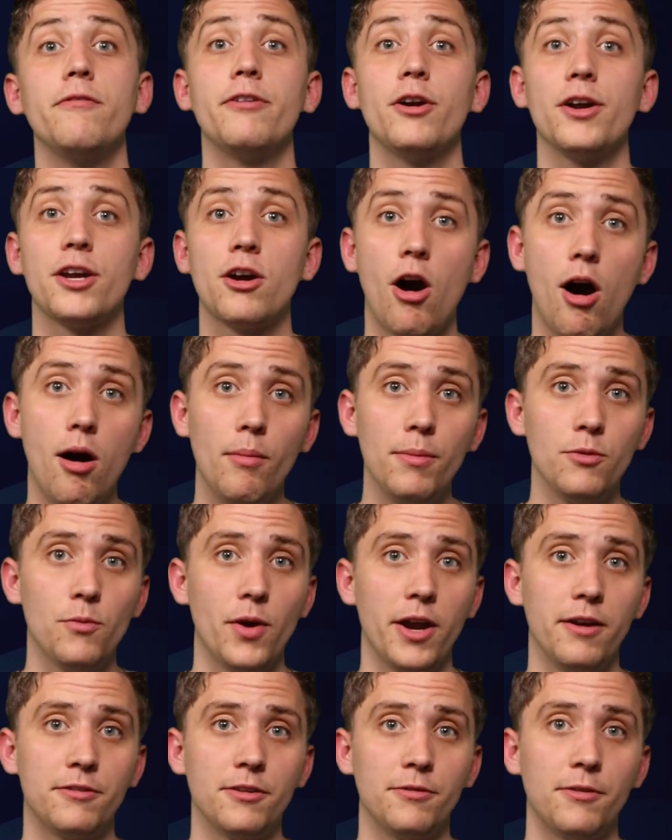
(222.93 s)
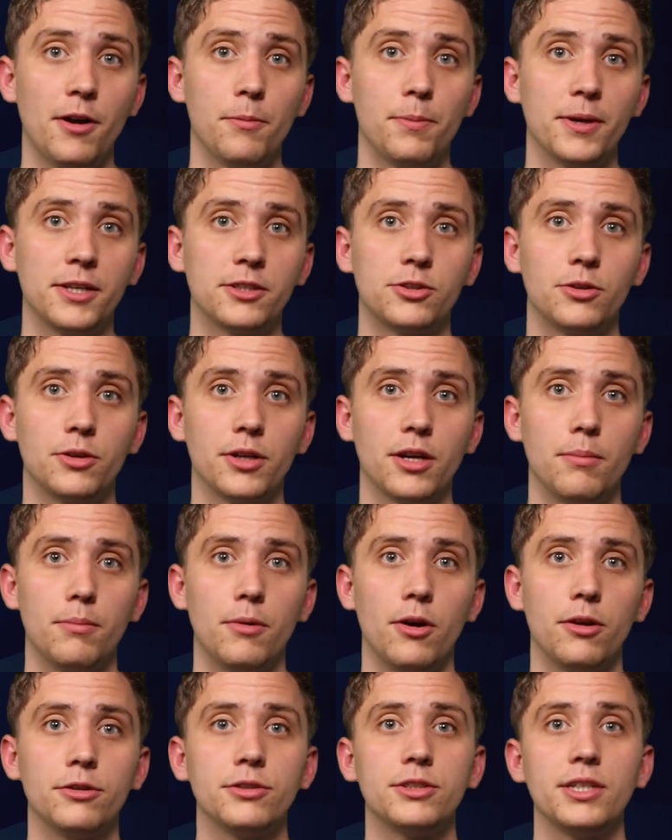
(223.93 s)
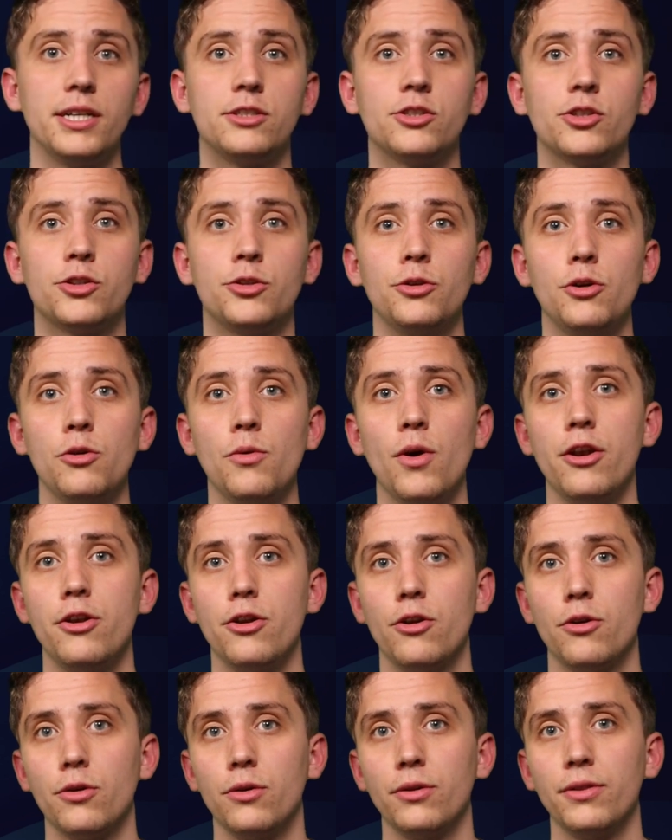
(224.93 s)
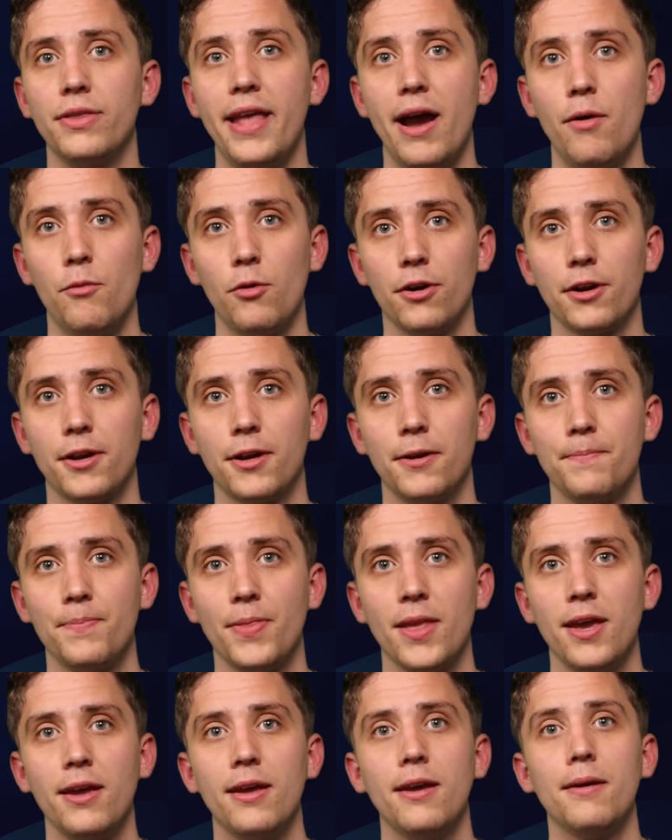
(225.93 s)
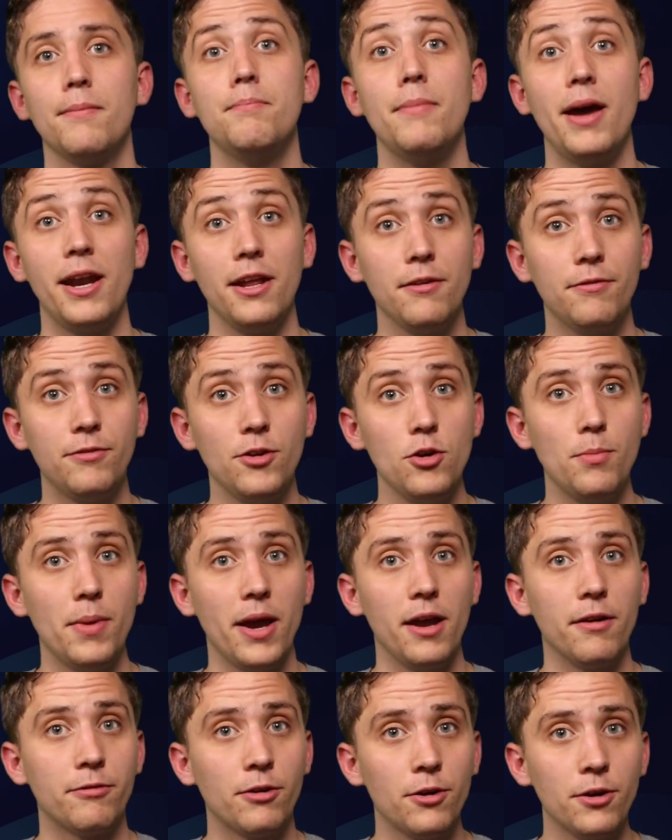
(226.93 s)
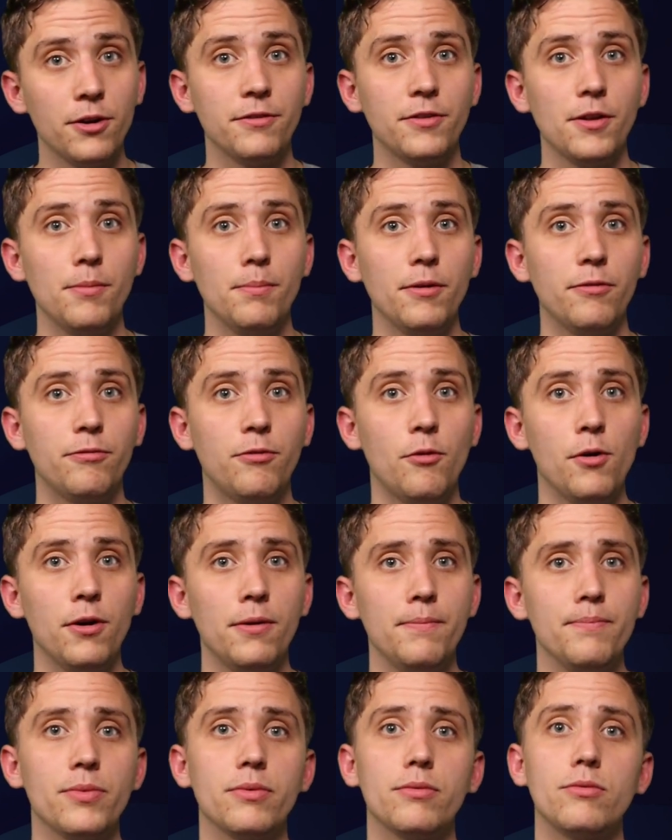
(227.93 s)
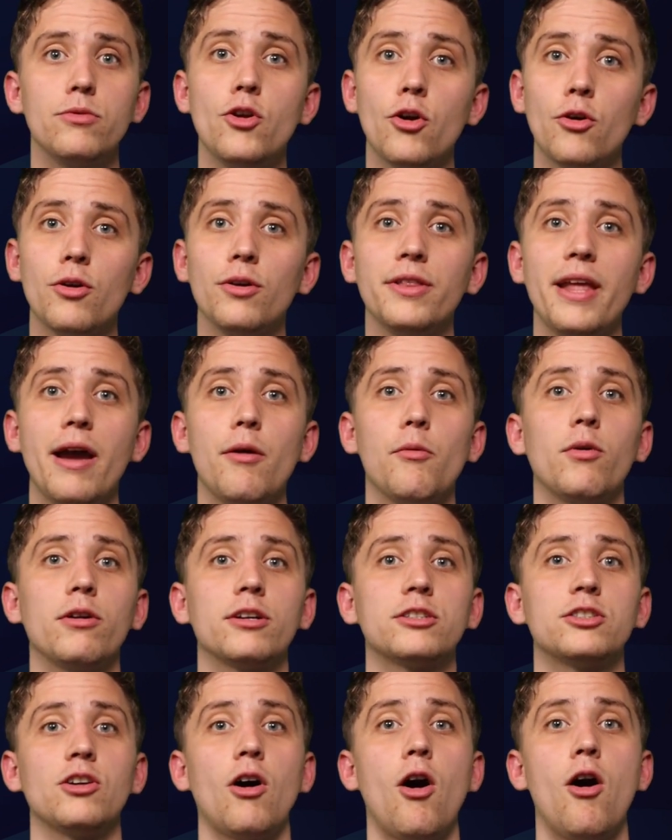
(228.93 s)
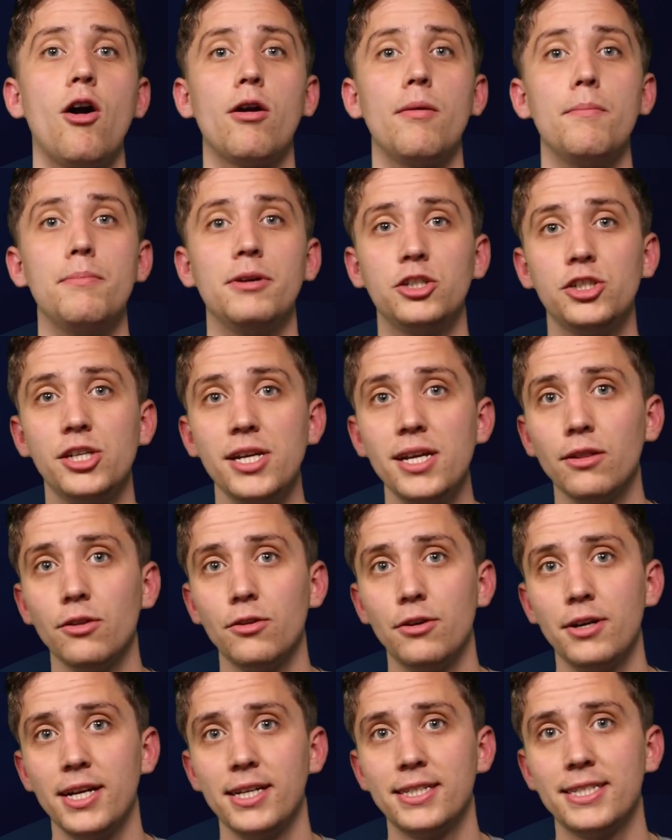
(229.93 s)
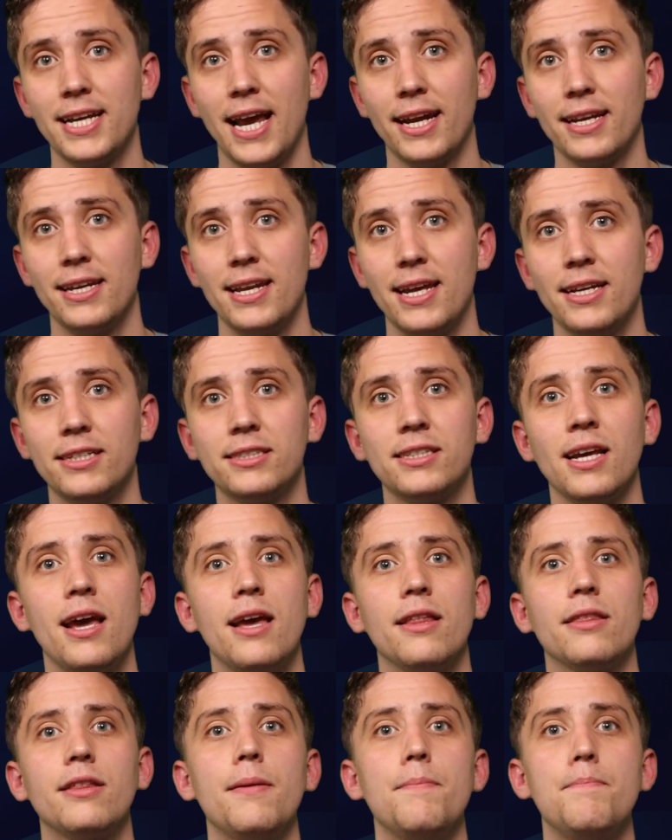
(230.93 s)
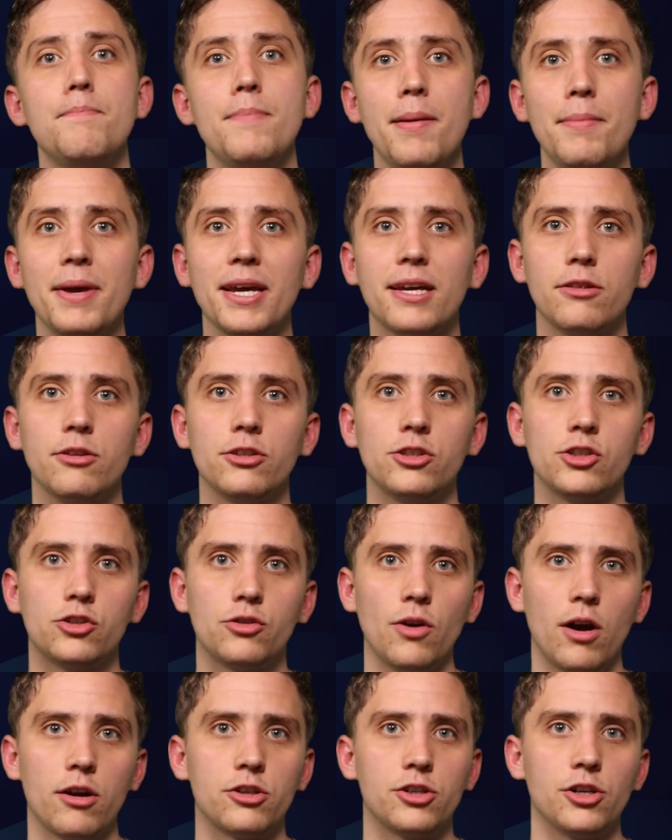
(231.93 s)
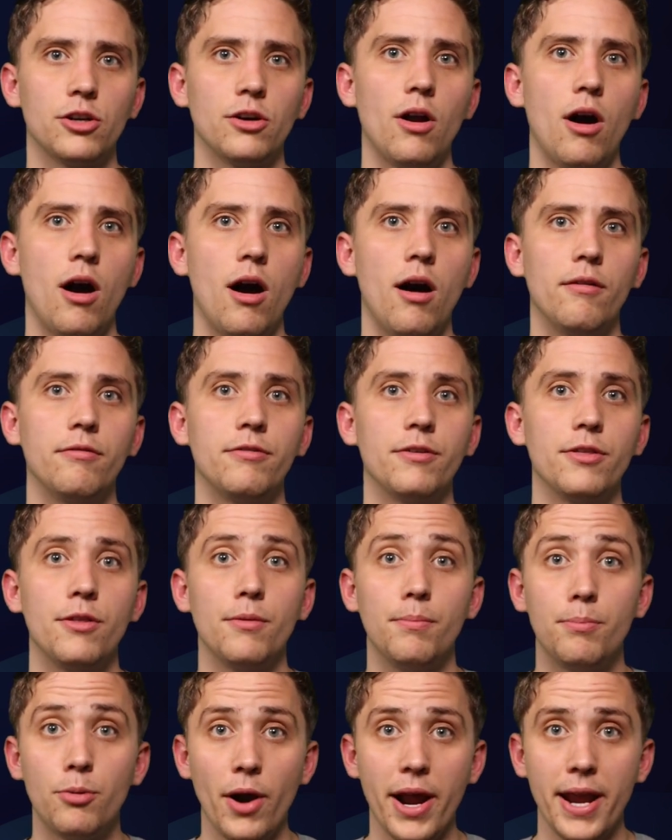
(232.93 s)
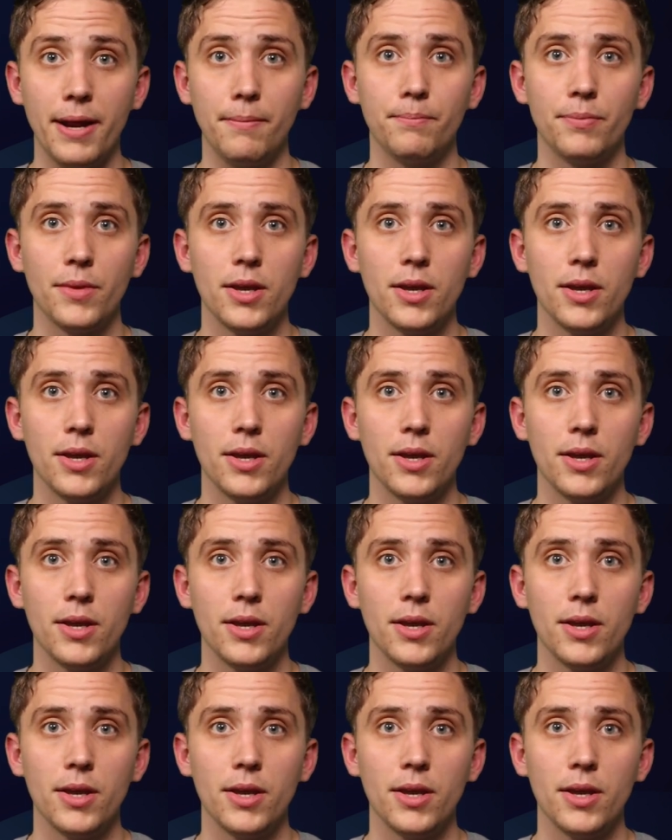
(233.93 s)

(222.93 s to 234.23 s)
very common way of developing surrogate models is through a neural network. Many of you may have heard of them before. Neural networks are machine learning techniques that mimic the structure of the brain.